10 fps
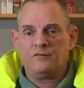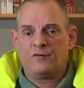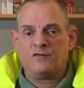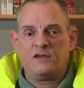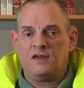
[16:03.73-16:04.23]

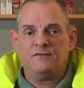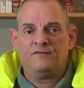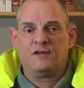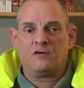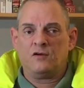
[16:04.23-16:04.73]
for the
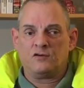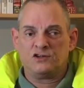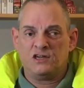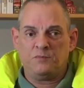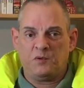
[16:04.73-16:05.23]
inferior
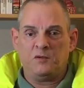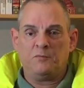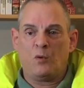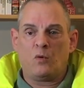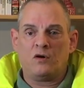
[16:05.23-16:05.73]
cheap
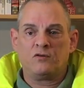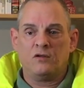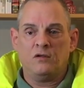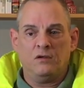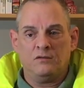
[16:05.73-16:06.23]
import
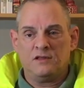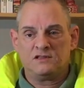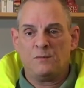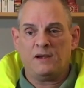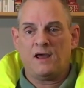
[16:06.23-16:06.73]

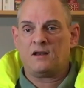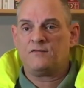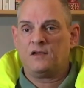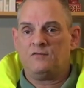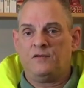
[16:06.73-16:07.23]
that's made out
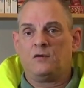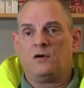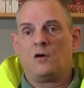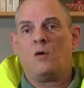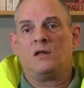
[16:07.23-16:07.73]
of
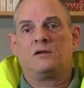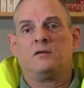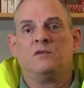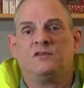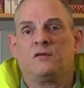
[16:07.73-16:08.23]
inferior
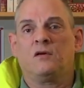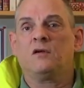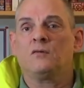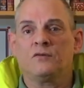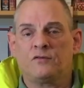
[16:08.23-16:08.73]
quality
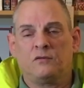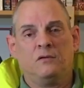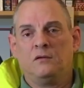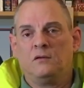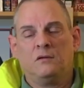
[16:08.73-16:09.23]
materials.
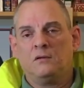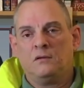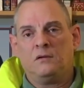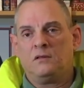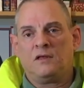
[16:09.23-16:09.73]

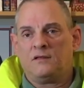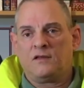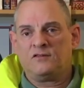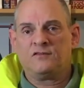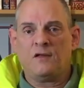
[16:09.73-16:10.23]

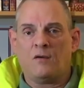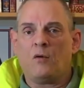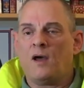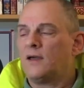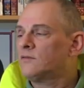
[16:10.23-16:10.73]
That's not
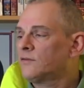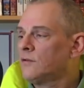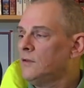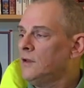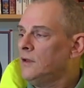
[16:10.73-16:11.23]

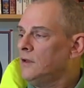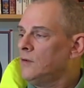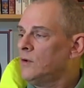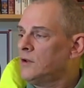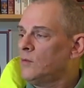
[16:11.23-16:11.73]
wise.
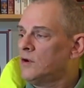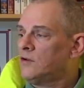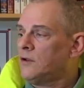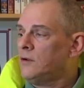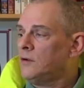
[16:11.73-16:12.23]
What you want to
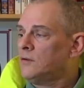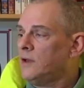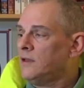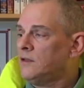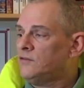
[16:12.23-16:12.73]
do
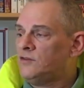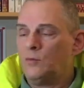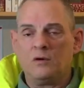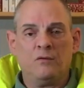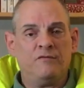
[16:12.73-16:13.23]
is
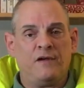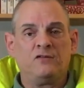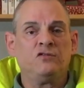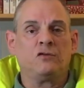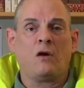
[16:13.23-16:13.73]
you want to
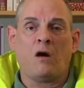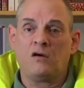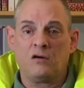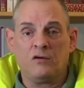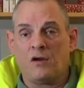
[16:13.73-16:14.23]
invest your
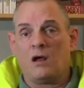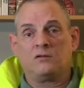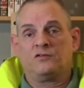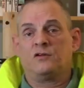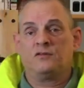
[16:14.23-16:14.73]
hard-earned
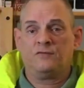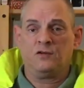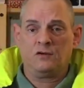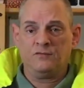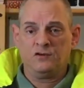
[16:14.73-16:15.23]
dollars, because
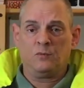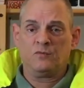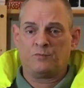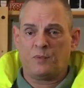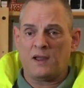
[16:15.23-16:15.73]
if
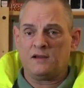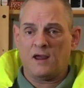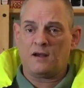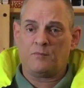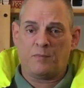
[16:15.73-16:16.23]
you're paying
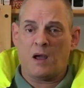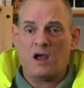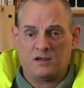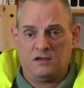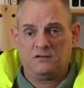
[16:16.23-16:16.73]
out of
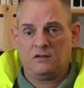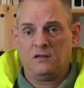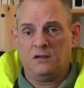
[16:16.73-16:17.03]
pocket,